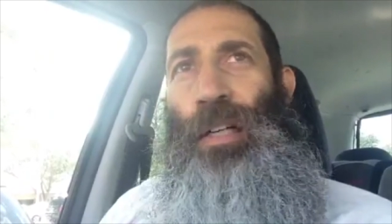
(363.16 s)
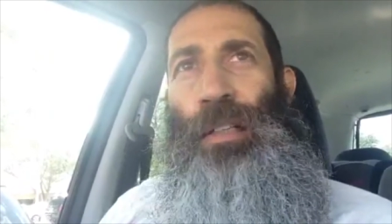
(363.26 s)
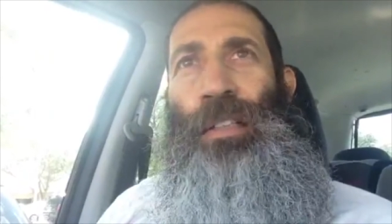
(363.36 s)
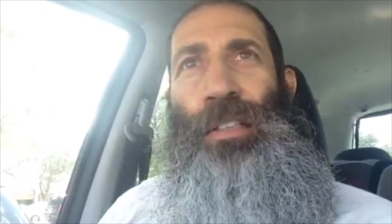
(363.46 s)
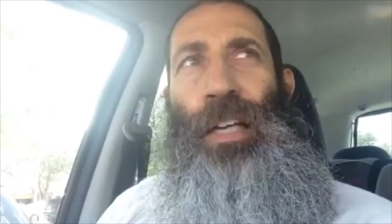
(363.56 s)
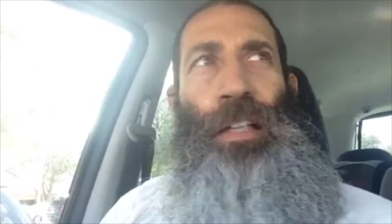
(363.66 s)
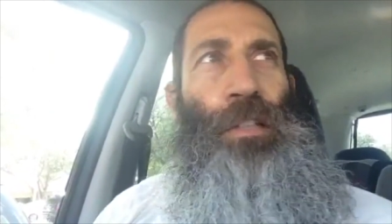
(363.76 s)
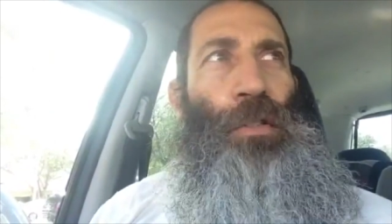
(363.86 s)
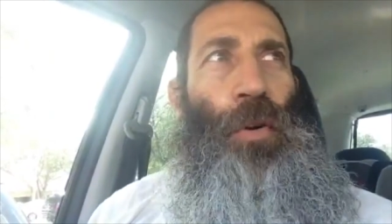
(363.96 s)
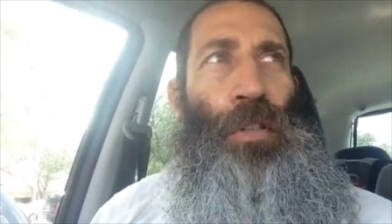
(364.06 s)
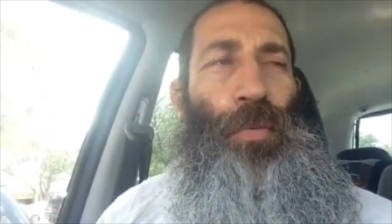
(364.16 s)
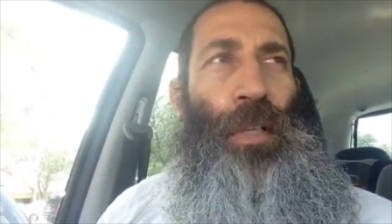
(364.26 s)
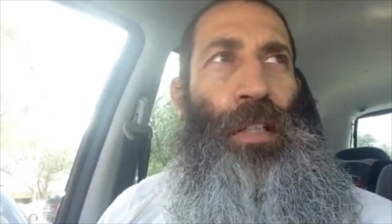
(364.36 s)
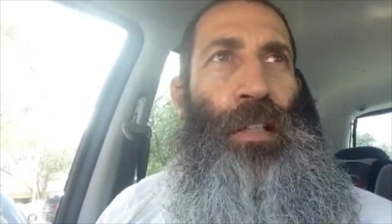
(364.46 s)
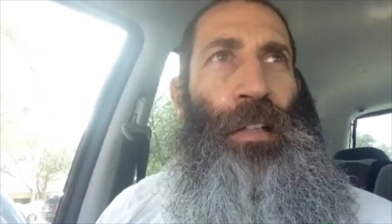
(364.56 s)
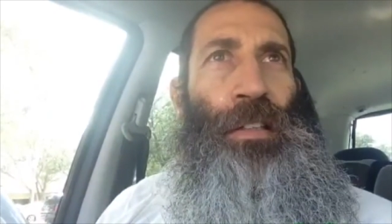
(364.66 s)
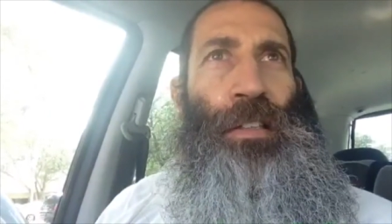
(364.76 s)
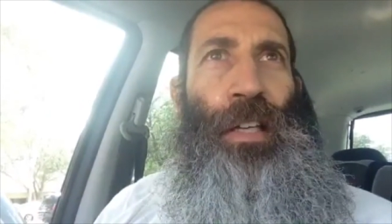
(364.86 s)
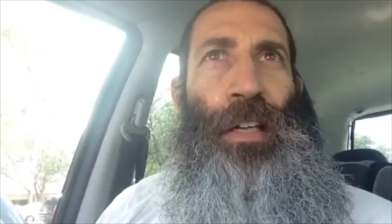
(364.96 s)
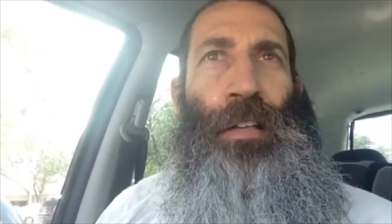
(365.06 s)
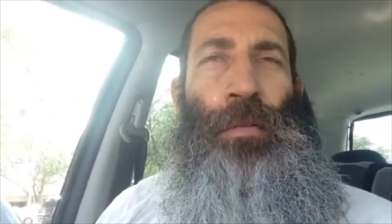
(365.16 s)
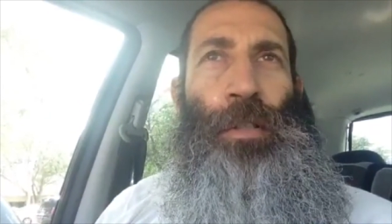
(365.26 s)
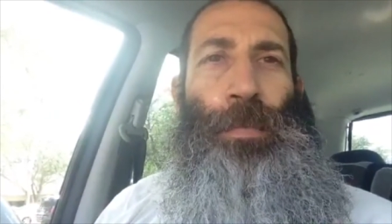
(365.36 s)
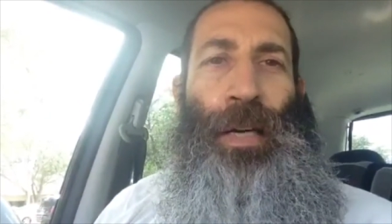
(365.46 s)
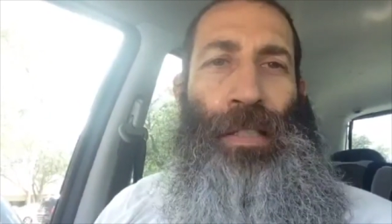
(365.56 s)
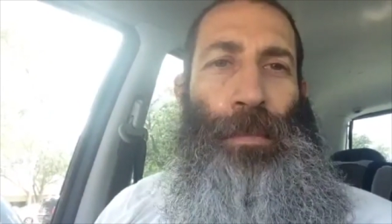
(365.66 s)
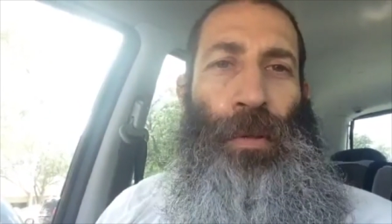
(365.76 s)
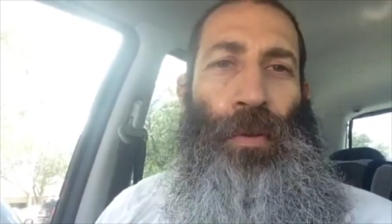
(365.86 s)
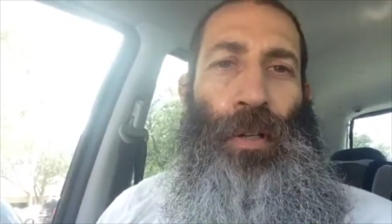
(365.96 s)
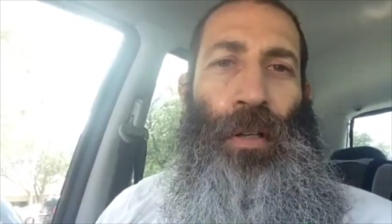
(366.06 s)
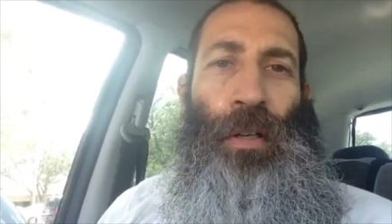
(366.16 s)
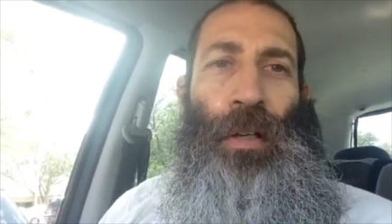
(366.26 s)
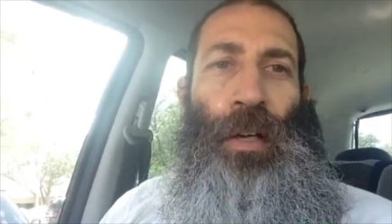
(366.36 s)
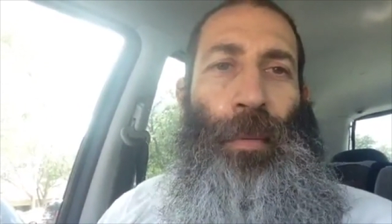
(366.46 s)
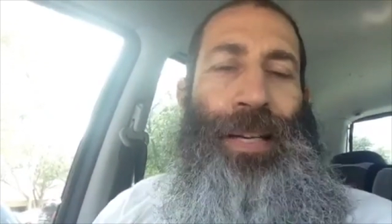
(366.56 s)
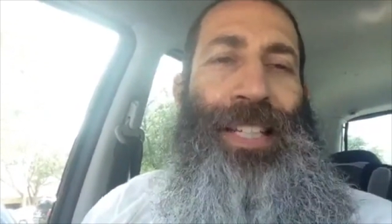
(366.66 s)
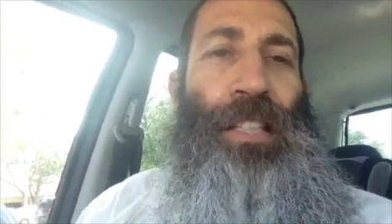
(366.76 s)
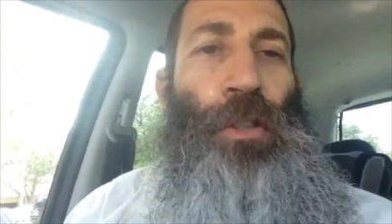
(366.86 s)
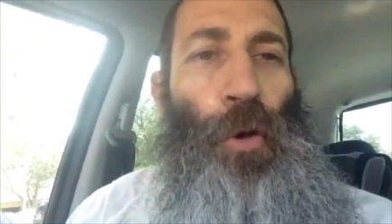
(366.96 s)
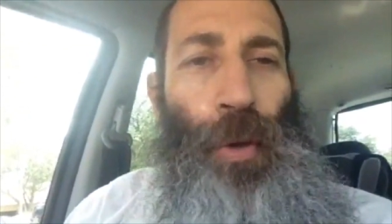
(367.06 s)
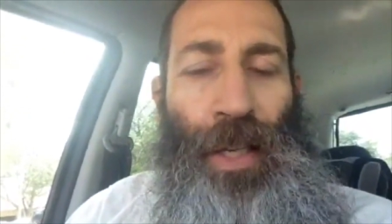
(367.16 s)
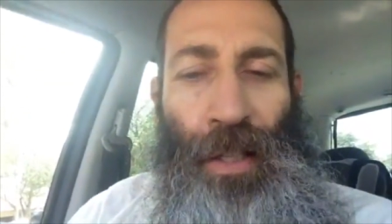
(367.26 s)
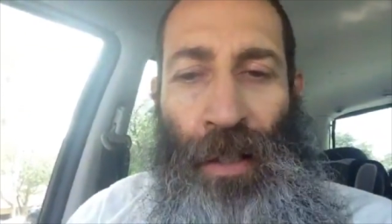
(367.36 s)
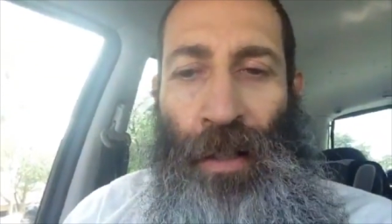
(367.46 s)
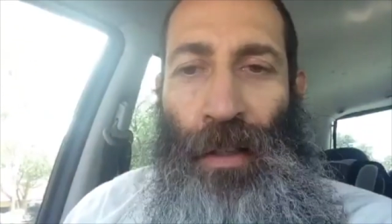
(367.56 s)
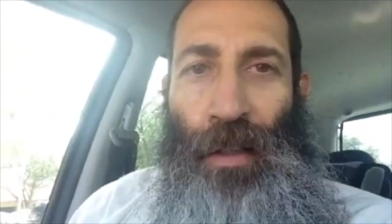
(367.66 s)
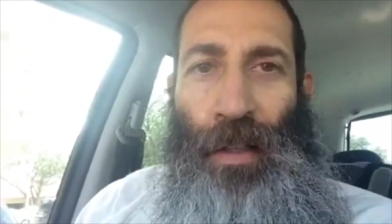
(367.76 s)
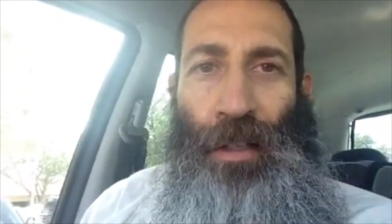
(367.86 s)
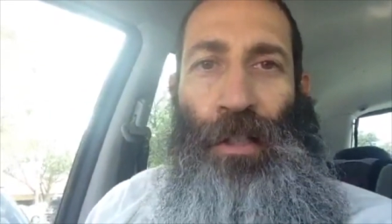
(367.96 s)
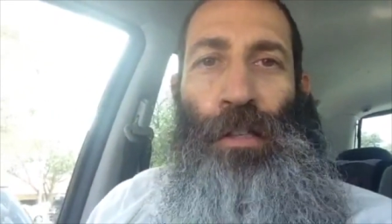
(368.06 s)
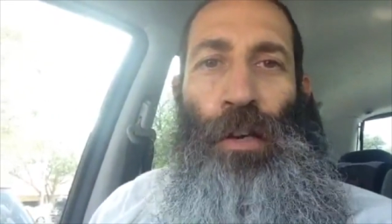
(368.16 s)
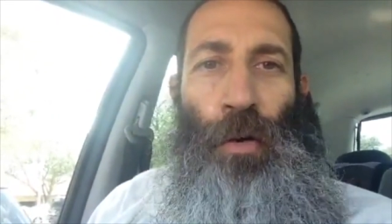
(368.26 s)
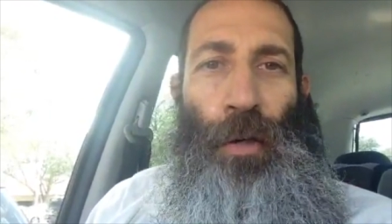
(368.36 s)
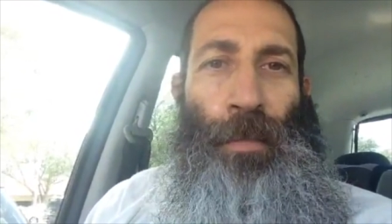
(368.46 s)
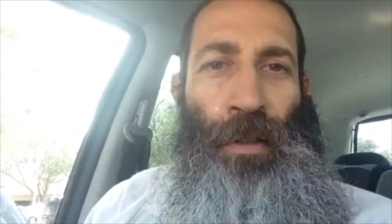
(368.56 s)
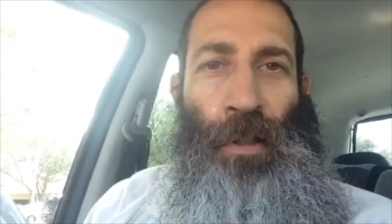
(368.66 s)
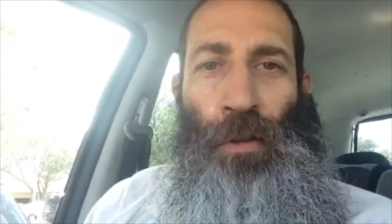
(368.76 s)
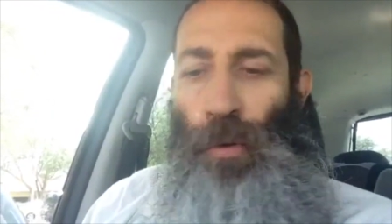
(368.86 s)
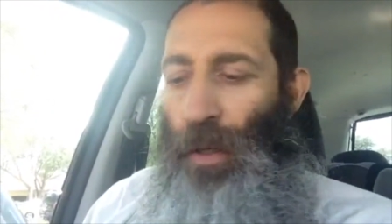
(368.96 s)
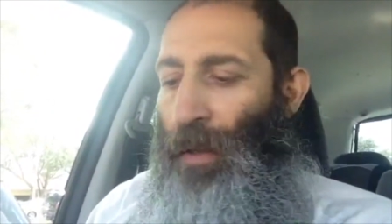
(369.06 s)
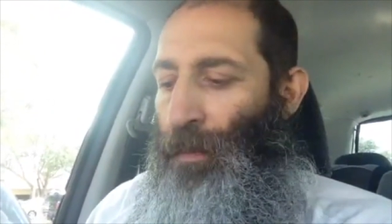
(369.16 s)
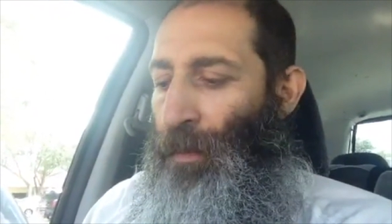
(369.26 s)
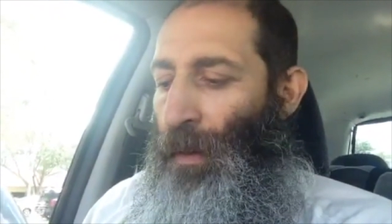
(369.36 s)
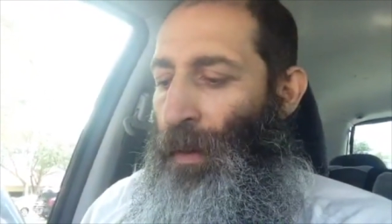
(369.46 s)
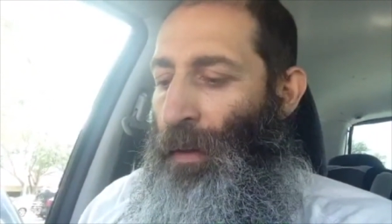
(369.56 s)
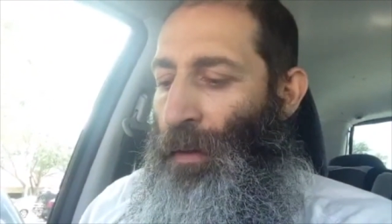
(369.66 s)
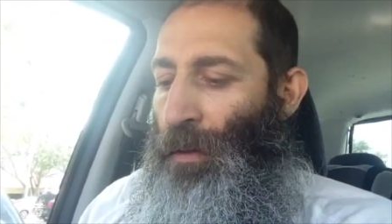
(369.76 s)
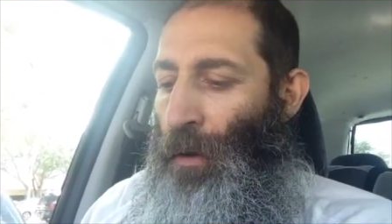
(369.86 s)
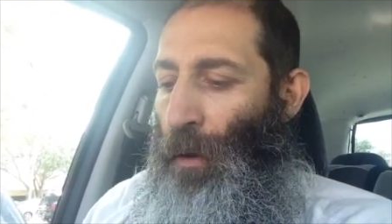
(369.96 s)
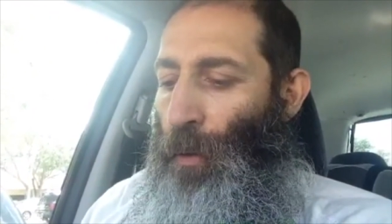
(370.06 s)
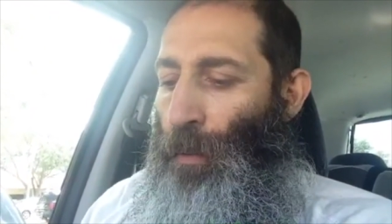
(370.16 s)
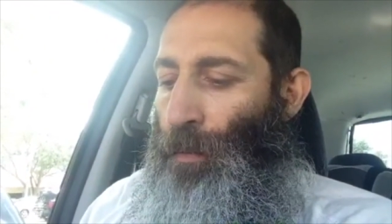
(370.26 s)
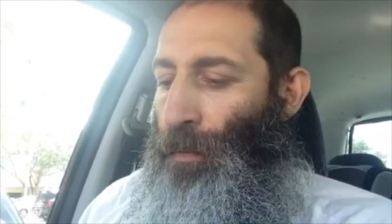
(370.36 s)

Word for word: to understand the source, we need to understand the responsibility, and we need to do it. Not just know it, but to do it. So,